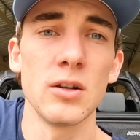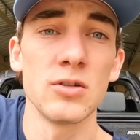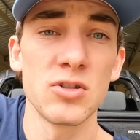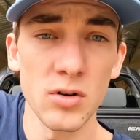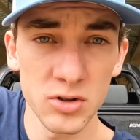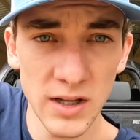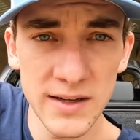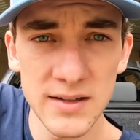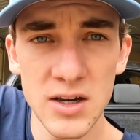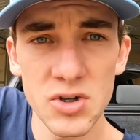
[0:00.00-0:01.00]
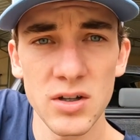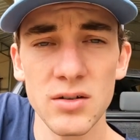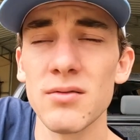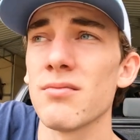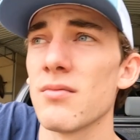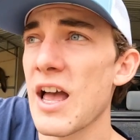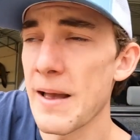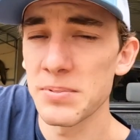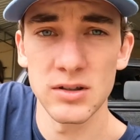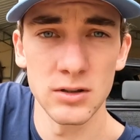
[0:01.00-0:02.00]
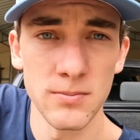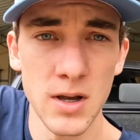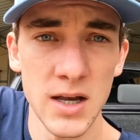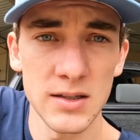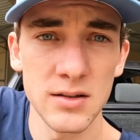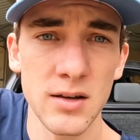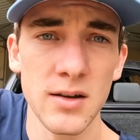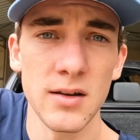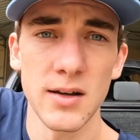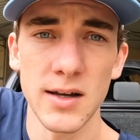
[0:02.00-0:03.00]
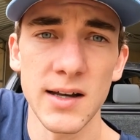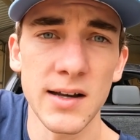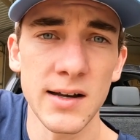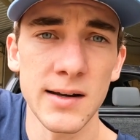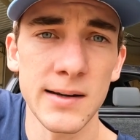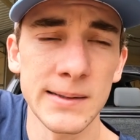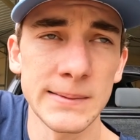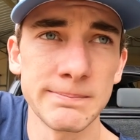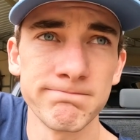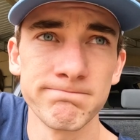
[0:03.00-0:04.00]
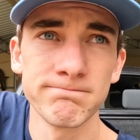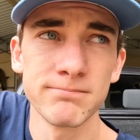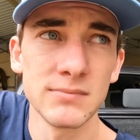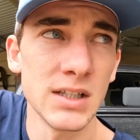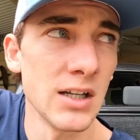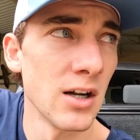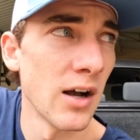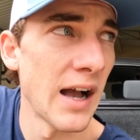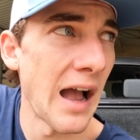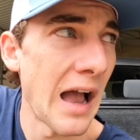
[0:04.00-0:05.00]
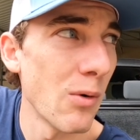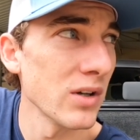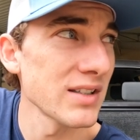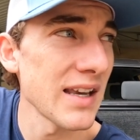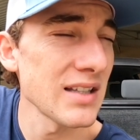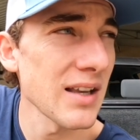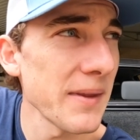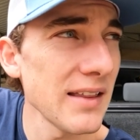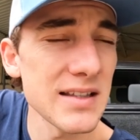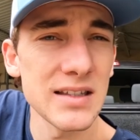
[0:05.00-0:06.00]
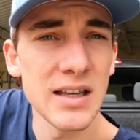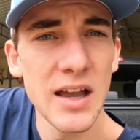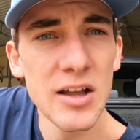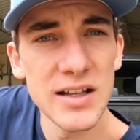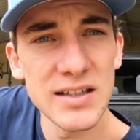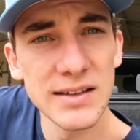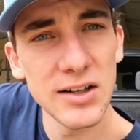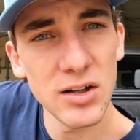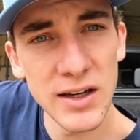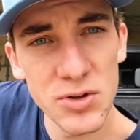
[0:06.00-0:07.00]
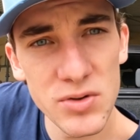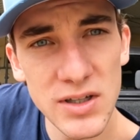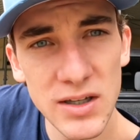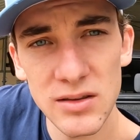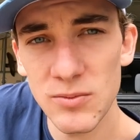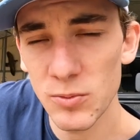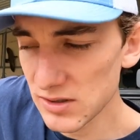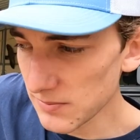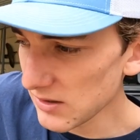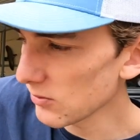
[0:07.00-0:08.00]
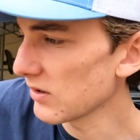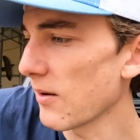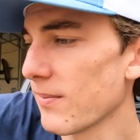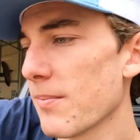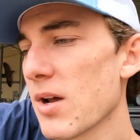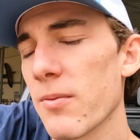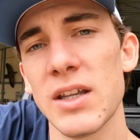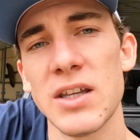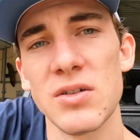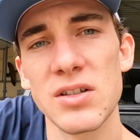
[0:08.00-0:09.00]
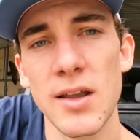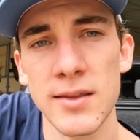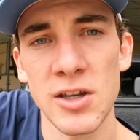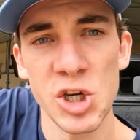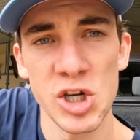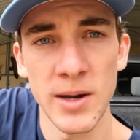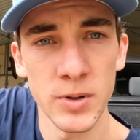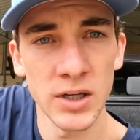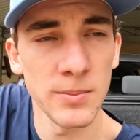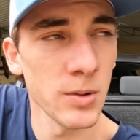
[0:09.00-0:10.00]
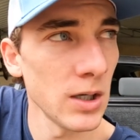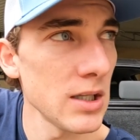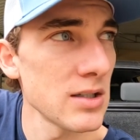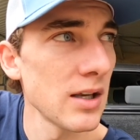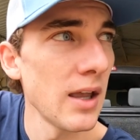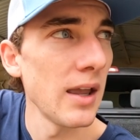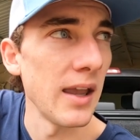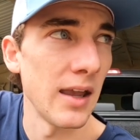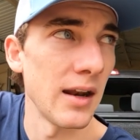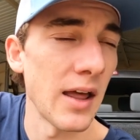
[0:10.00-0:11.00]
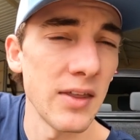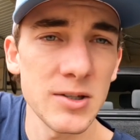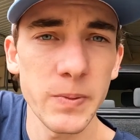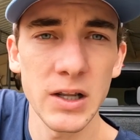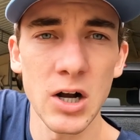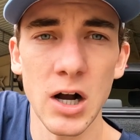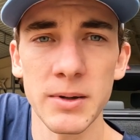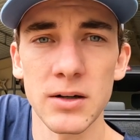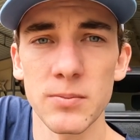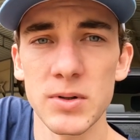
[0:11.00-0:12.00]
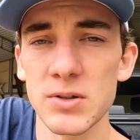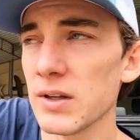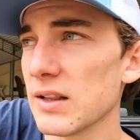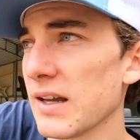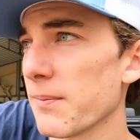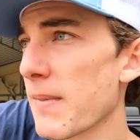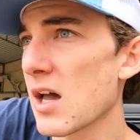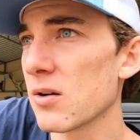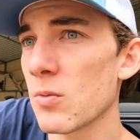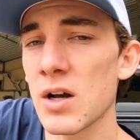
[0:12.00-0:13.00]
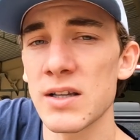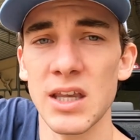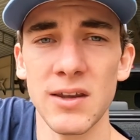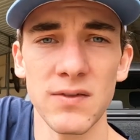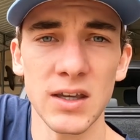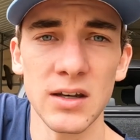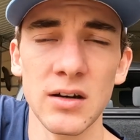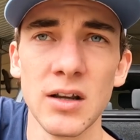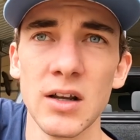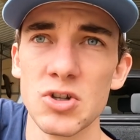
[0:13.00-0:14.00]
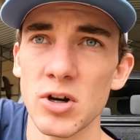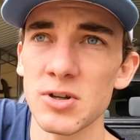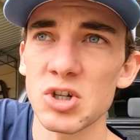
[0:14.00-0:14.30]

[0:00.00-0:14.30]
socialization, absolute must. Um, you know, I, I, will say something that's that's a little interesting to me when I'm, I'm, not really used to like the shepherdy breeds, and I think it's pretty common between like Malinois, even German